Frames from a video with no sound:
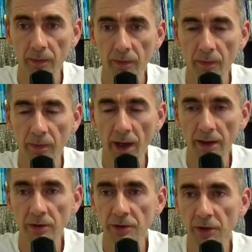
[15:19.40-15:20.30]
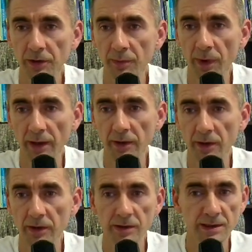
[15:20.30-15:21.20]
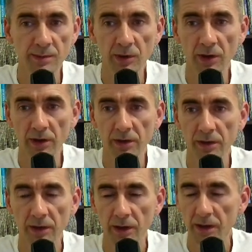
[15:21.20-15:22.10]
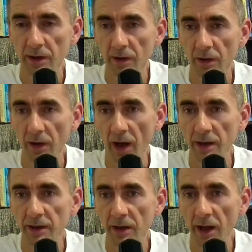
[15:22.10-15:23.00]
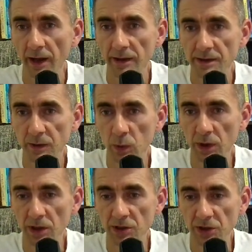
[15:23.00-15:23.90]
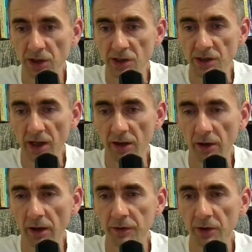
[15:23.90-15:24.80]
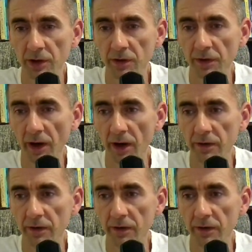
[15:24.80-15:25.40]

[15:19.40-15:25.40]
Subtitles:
black could not make the similar idea like this queen exchange, like after e5.